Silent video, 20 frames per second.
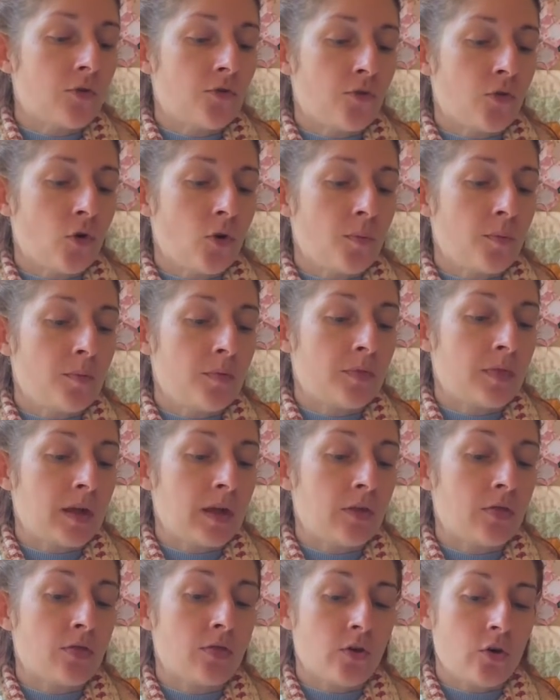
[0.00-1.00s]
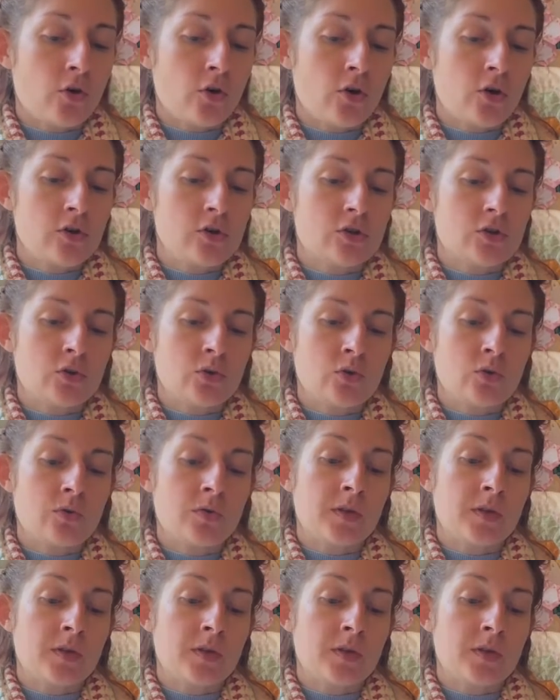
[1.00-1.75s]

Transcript: from the 3rd to